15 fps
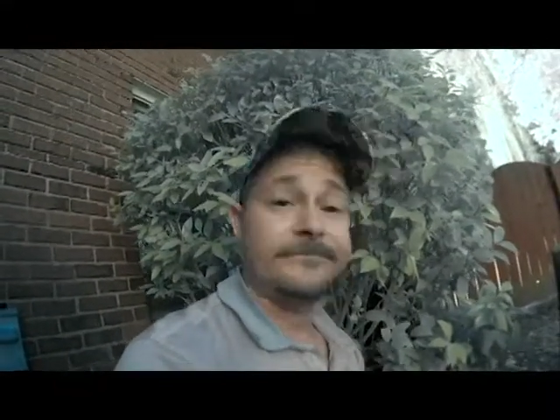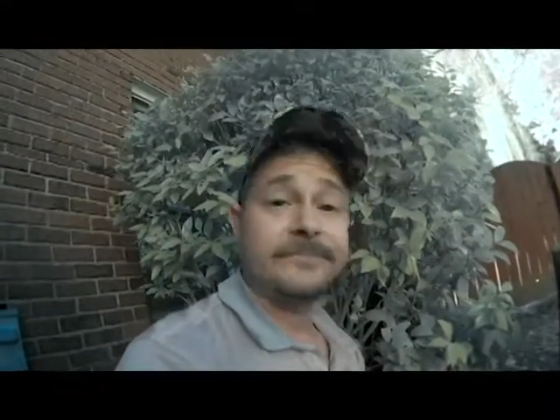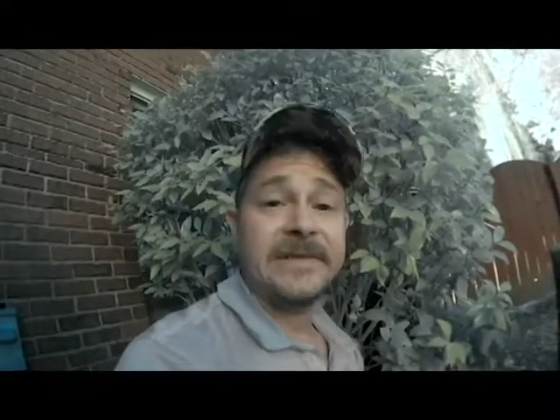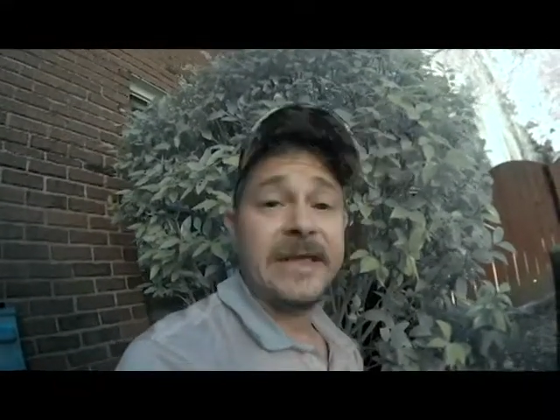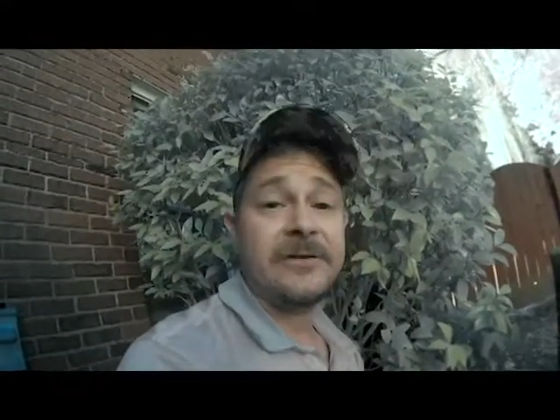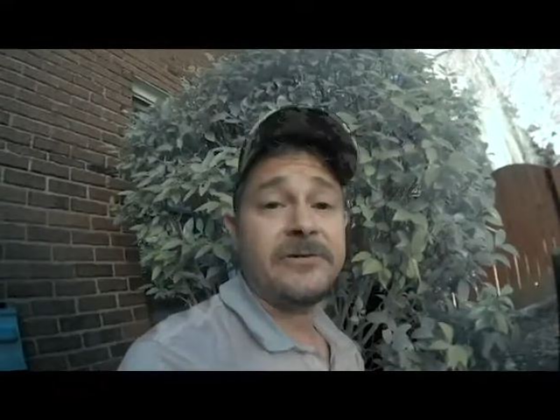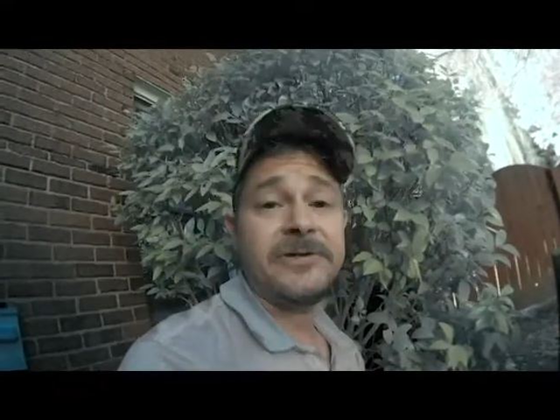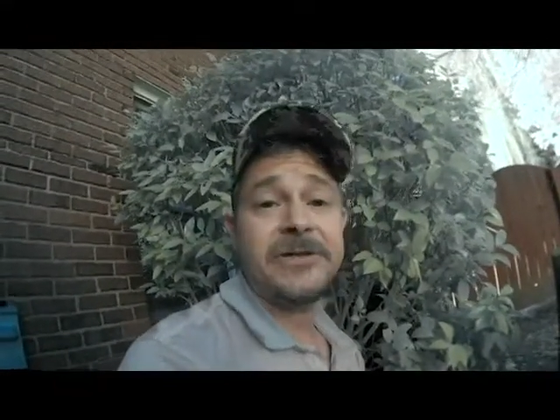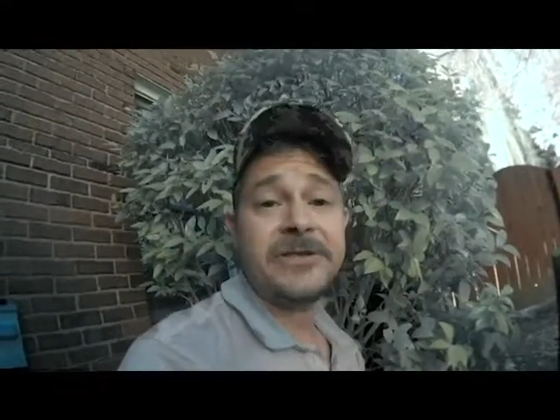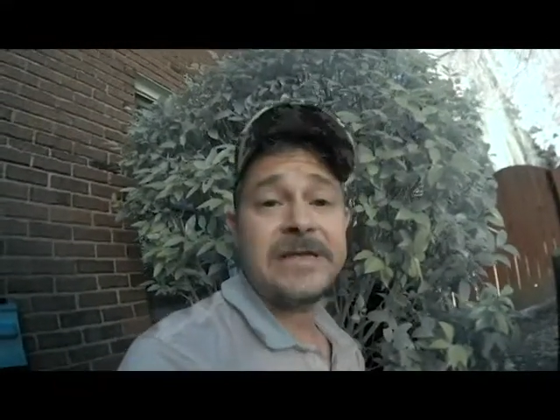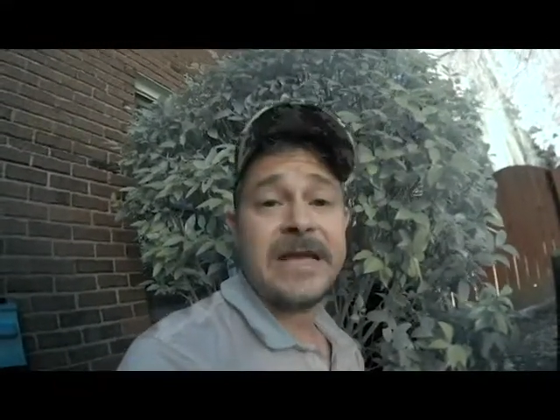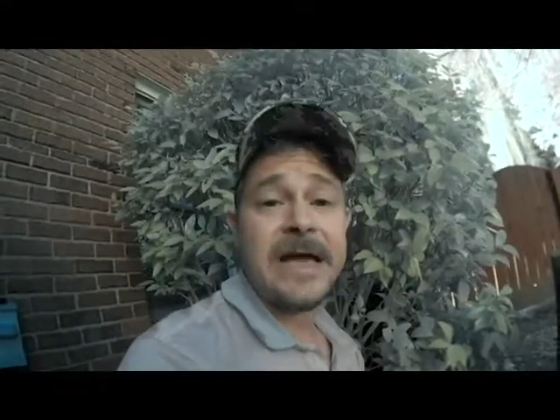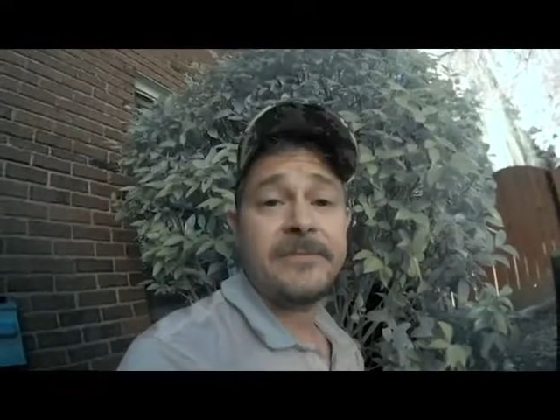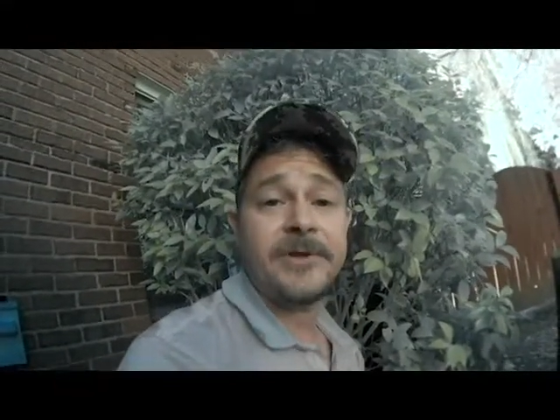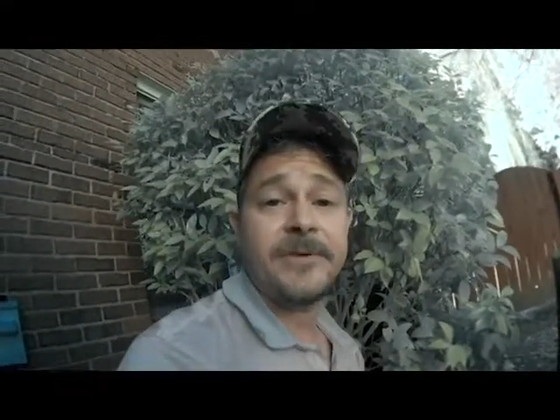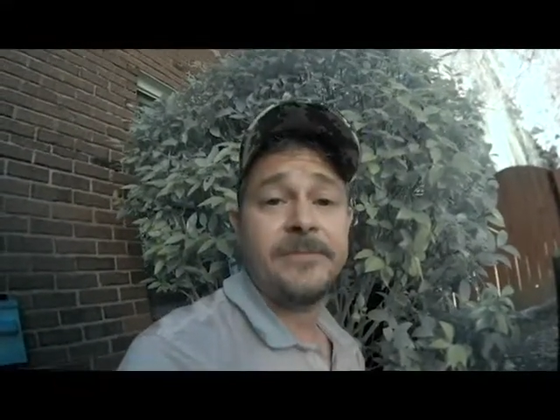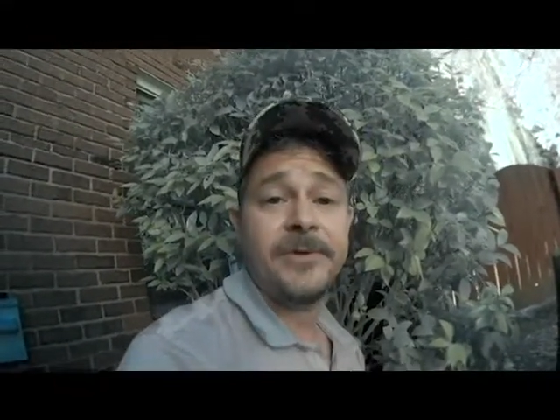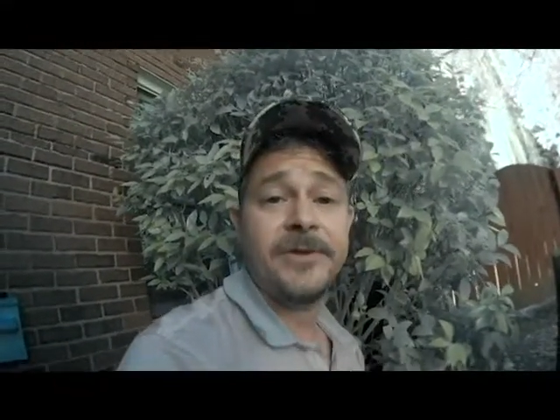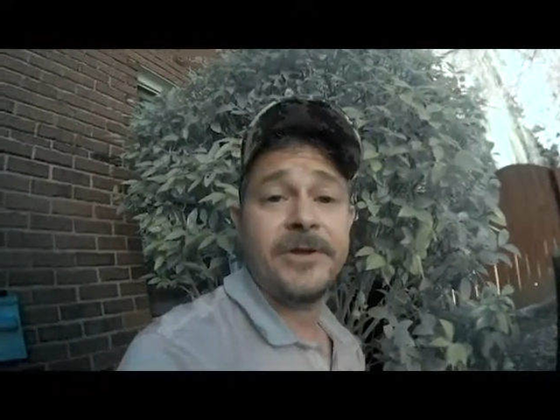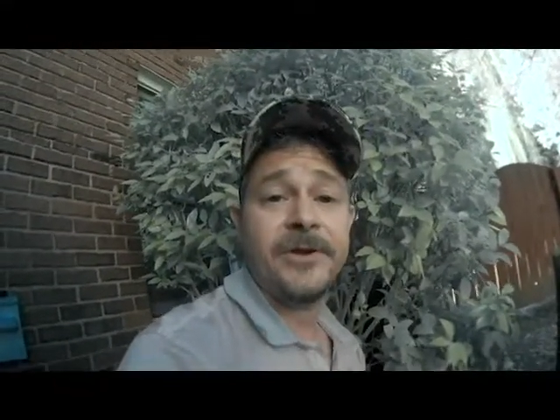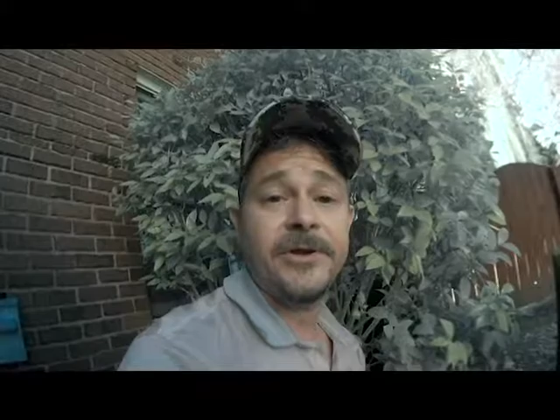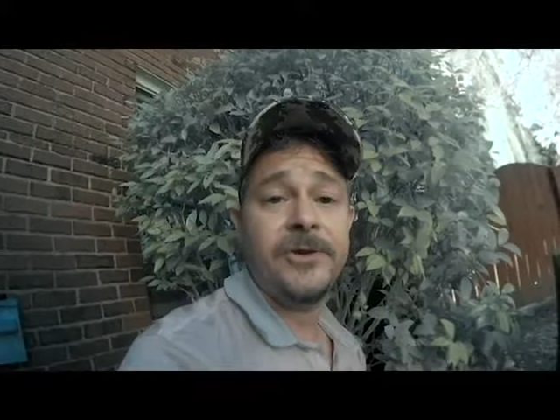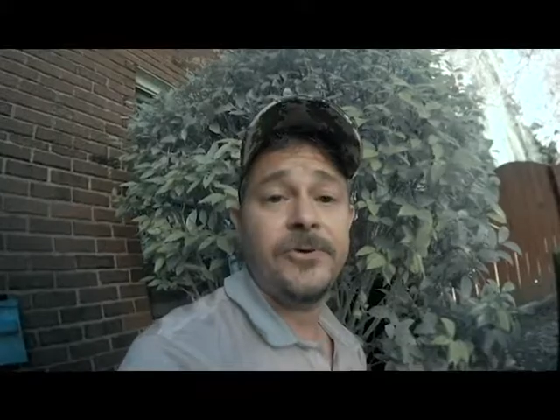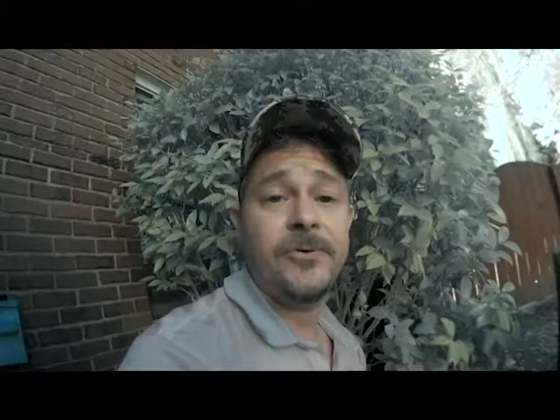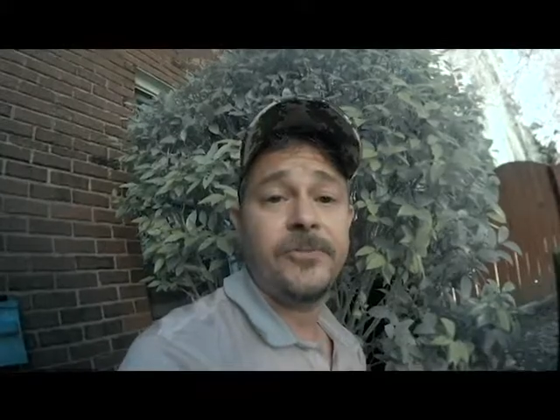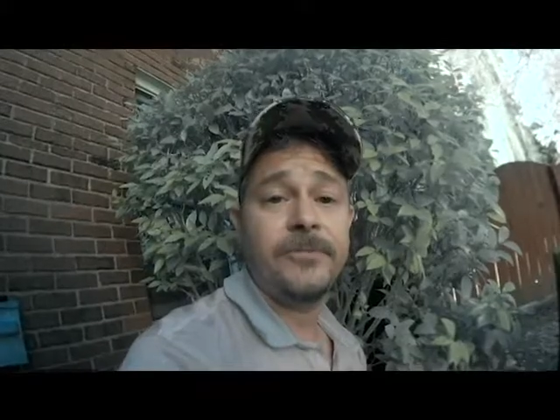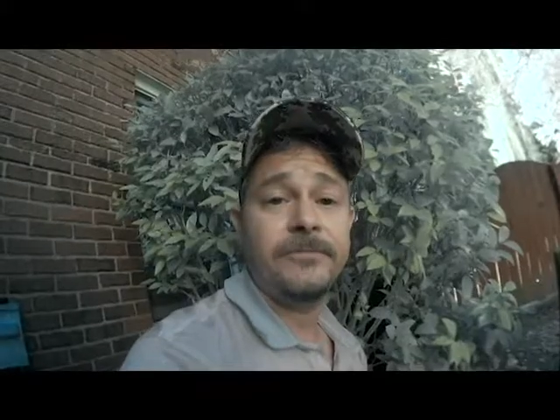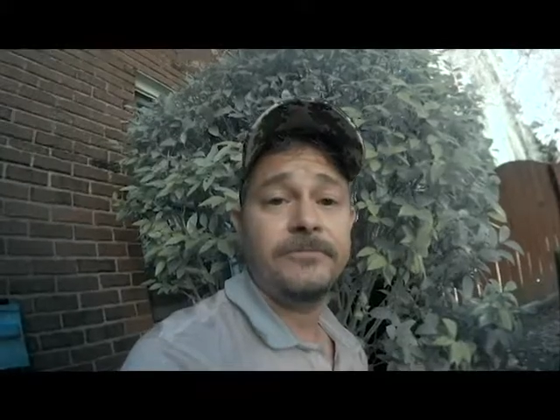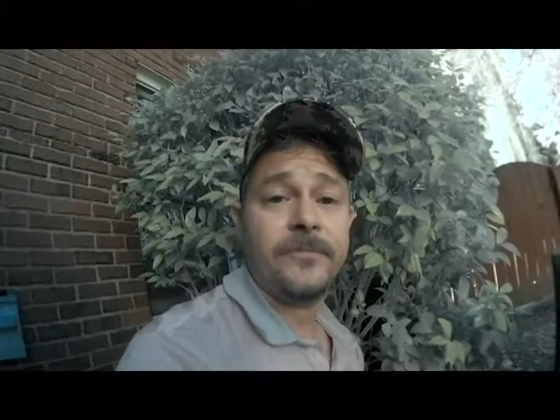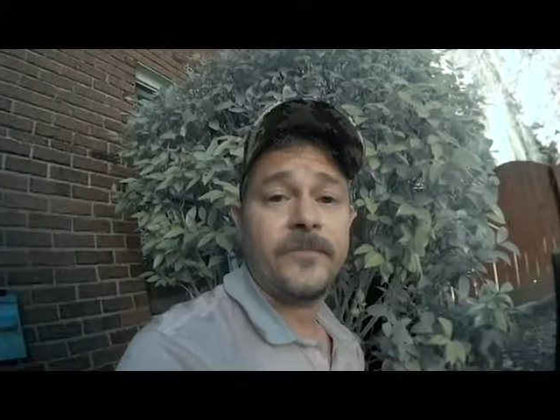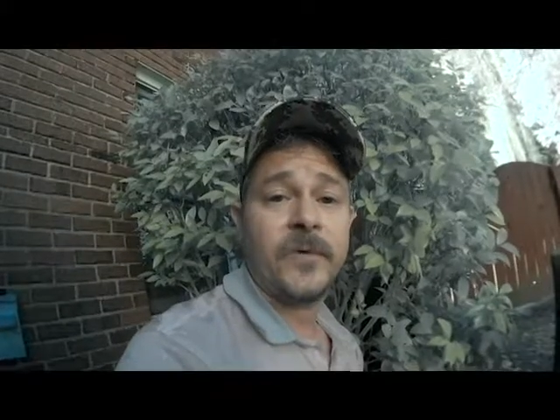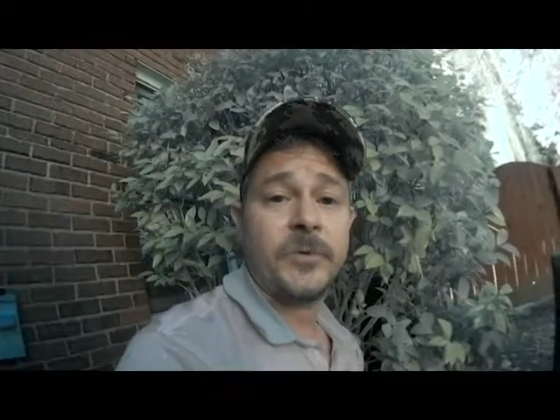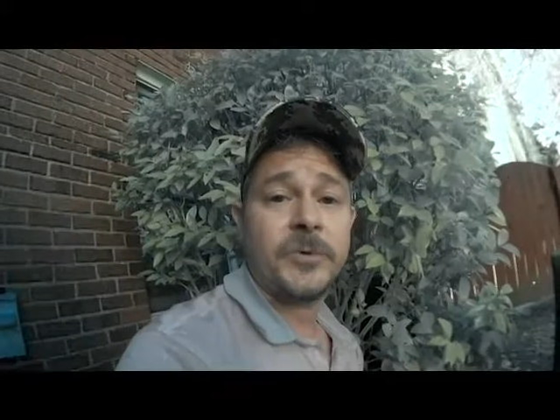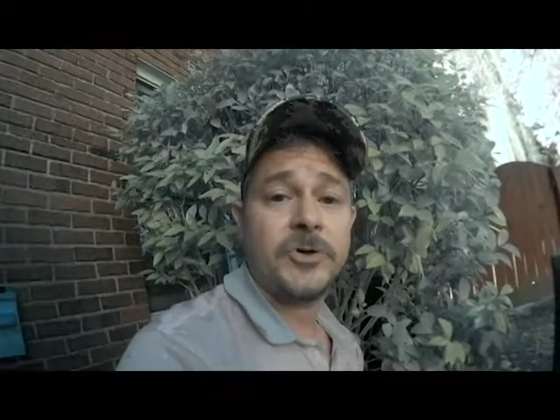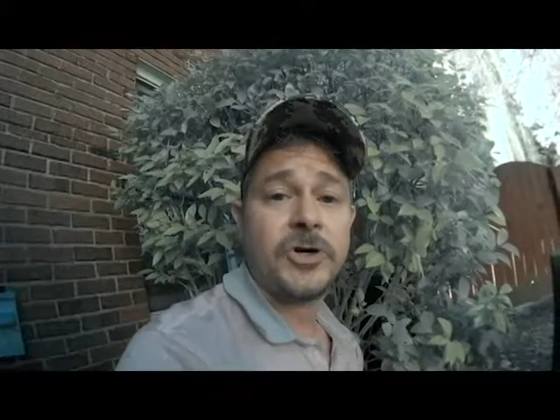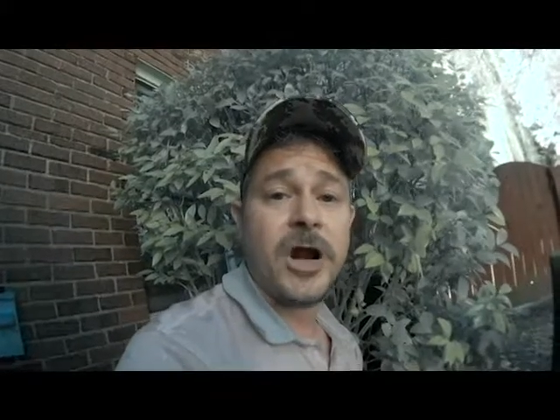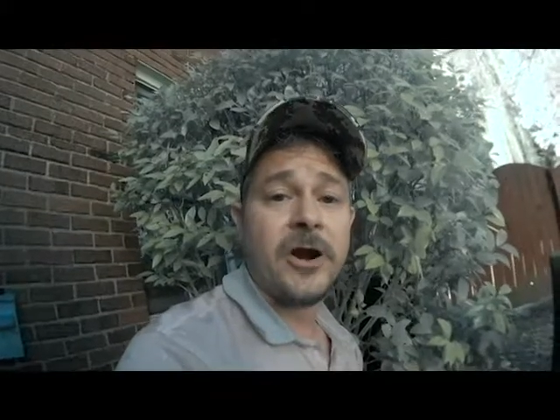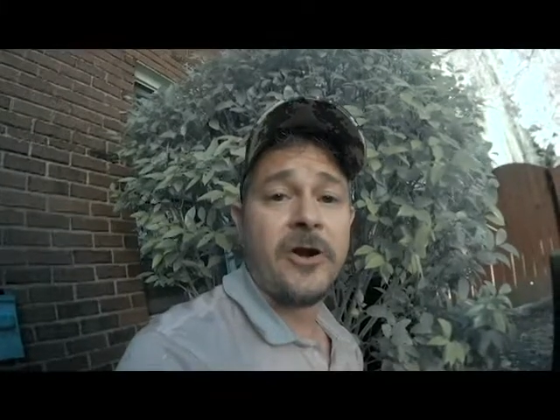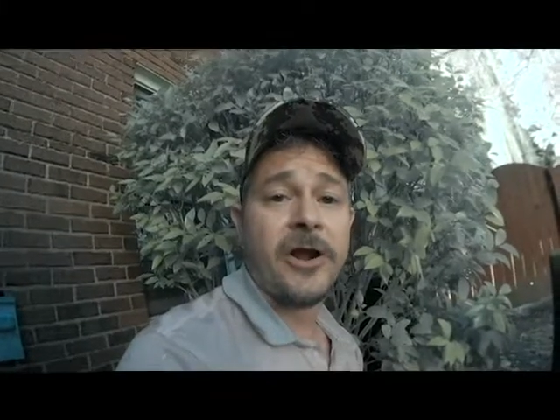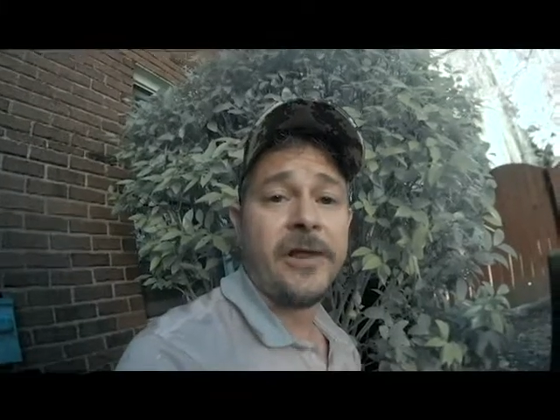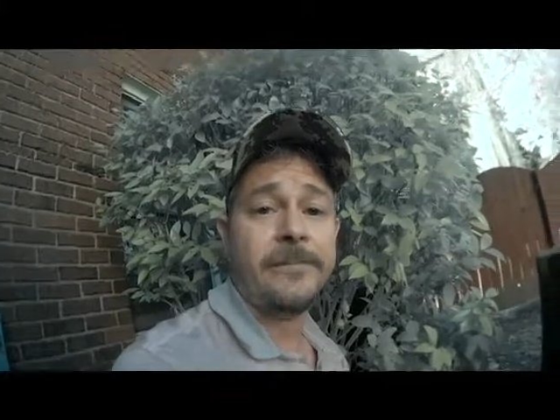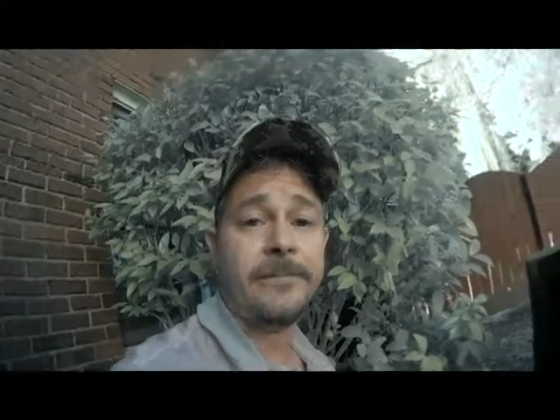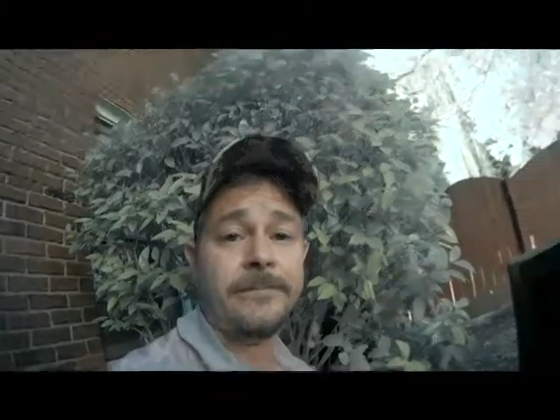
Now it's just time to put the new filter drier in.